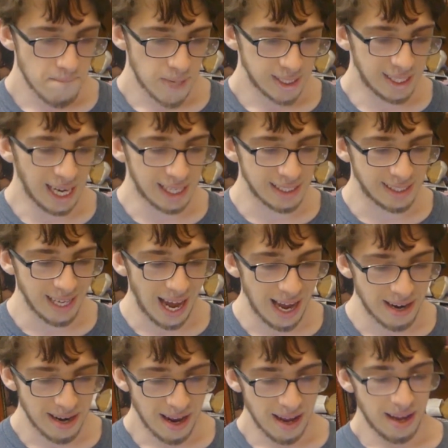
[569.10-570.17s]
Second
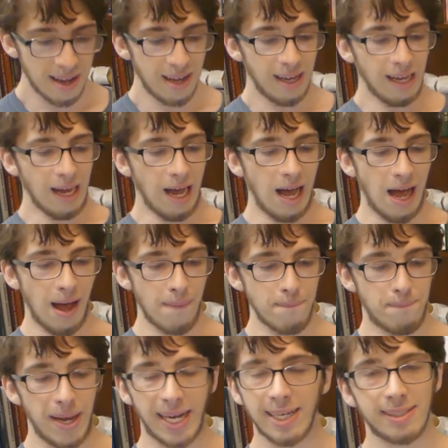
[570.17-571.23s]
set.
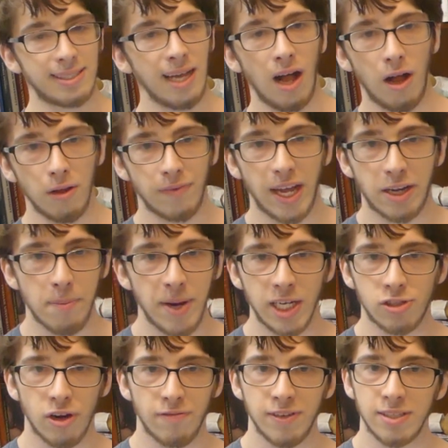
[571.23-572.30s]
Biggest tell that
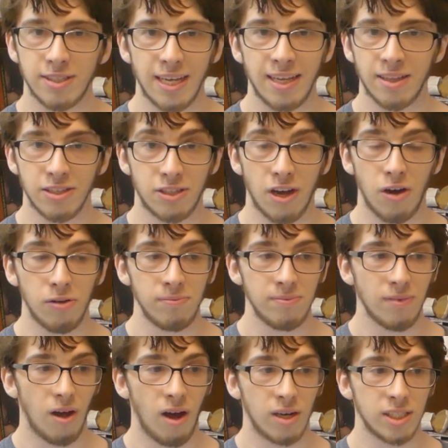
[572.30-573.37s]
Dimitrov is in the
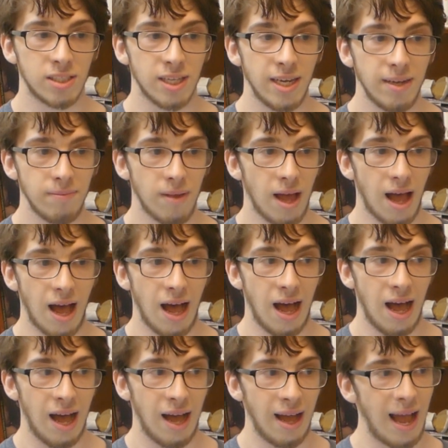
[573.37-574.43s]
zone, honestly,
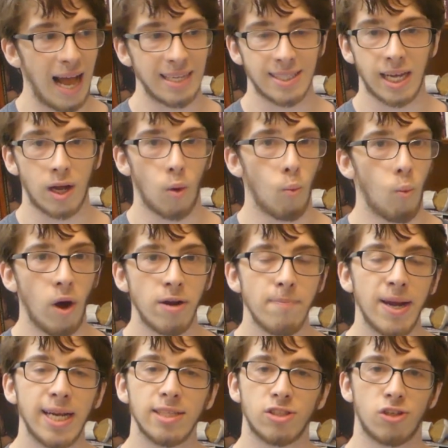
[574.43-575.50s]
has like a
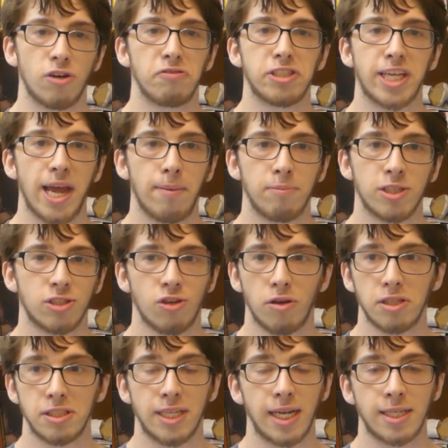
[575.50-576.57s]
1-minute service game to
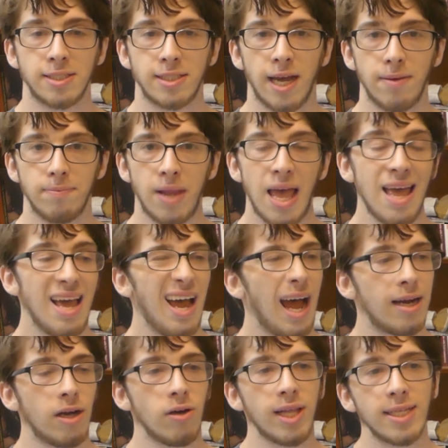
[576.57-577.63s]
start the second set.
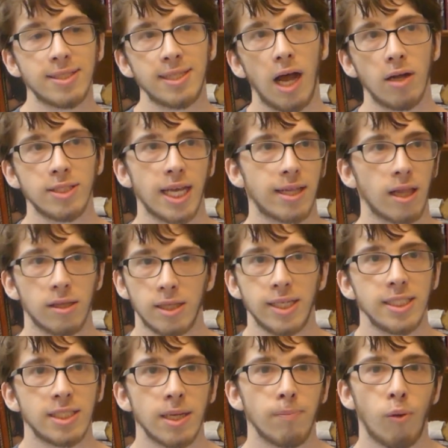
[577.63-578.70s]
I know that sounds like the
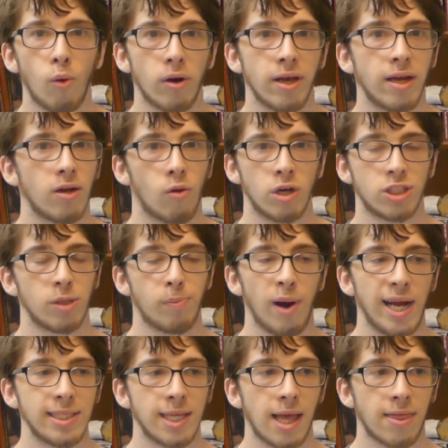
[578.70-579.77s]
least important or
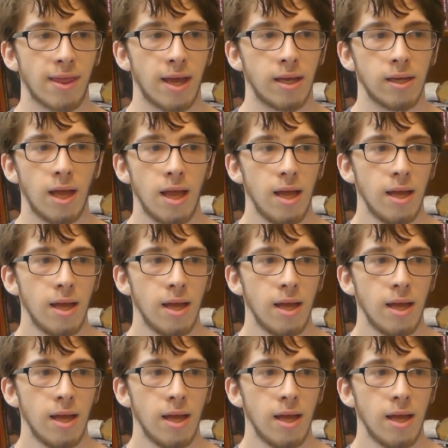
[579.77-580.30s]
surprising thing.